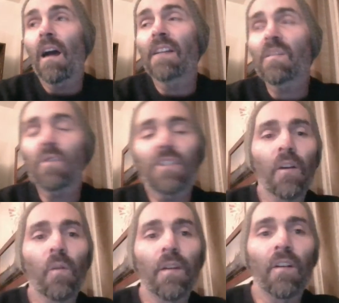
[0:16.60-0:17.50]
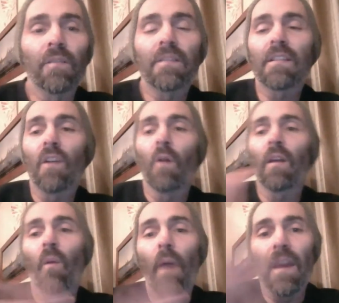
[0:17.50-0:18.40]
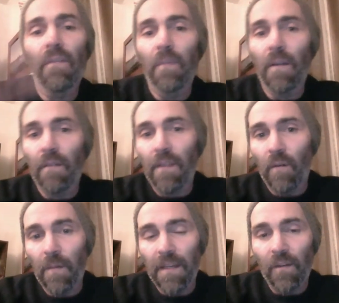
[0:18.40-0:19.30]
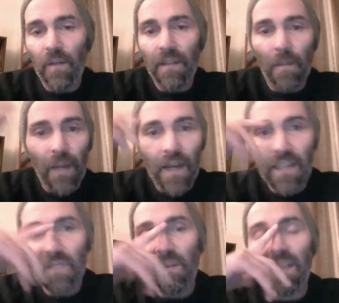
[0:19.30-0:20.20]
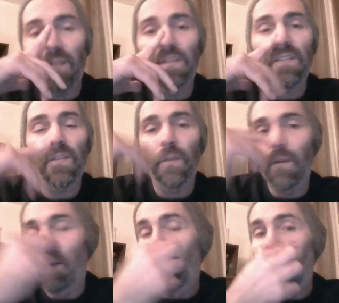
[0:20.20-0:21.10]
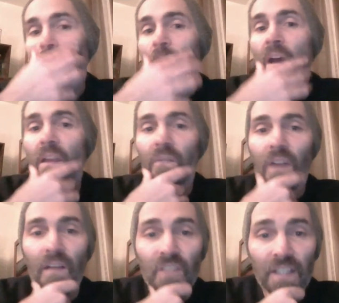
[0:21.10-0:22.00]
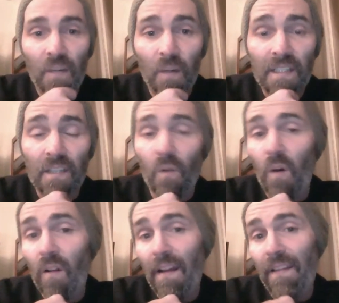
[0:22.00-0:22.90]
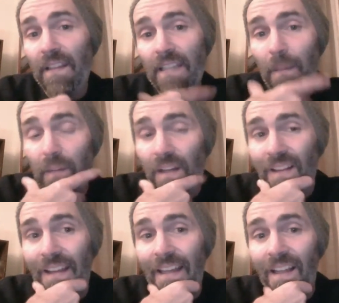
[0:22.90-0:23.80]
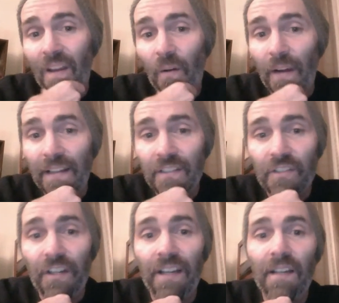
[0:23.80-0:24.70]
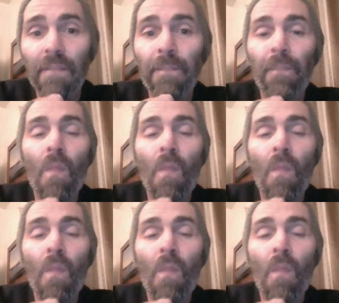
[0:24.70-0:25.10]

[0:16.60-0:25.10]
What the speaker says: just want you to know we're not going away from everything we've been doing in the past when it comes to the 5G networks and the rollout that's happening illegally around Australia.